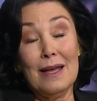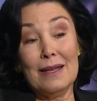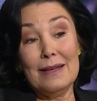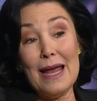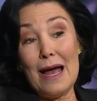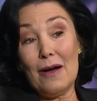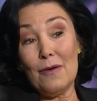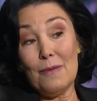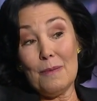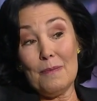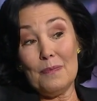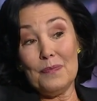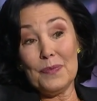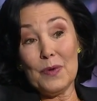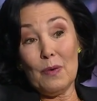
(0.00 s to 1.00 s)
Now,
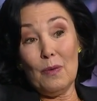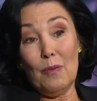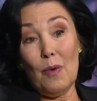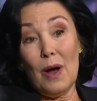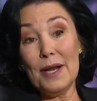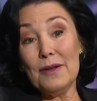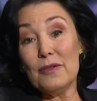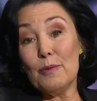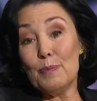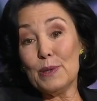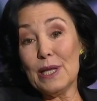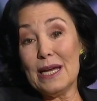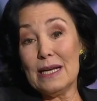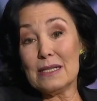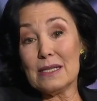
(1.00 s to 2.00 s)
one of the
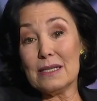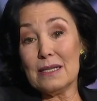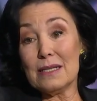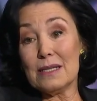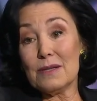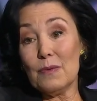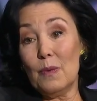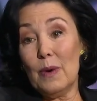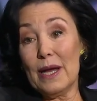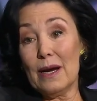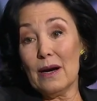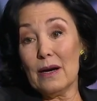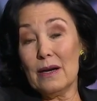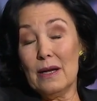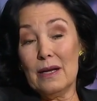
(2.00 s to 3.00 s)
places
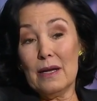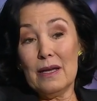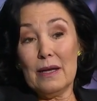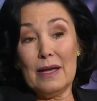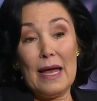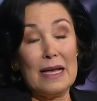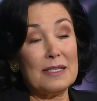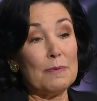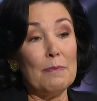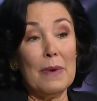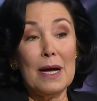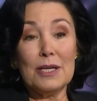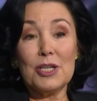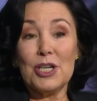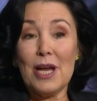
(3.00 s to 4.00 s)
where as
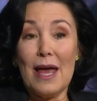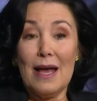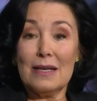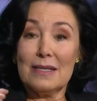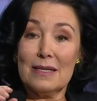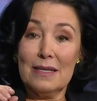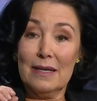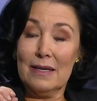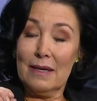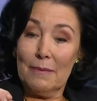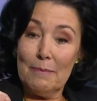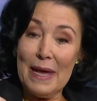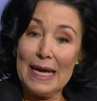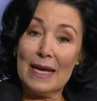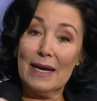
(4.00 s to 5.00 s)
much as
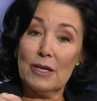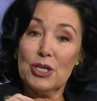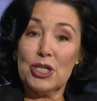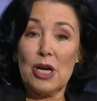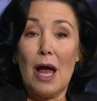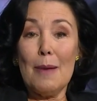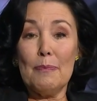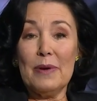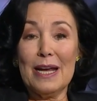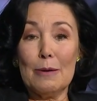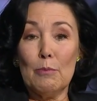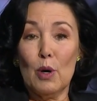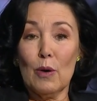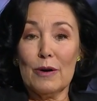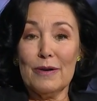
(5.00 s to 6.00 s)
making shopping
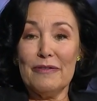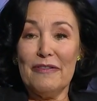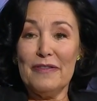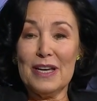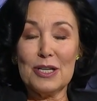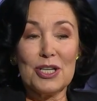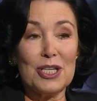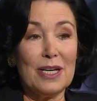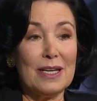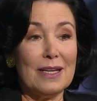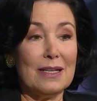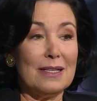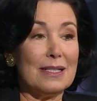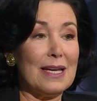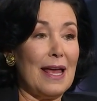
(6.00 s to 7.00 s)
more
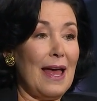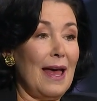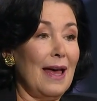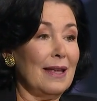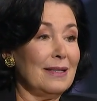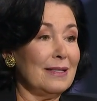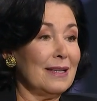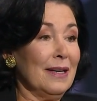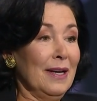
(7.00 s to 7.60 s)
efficient and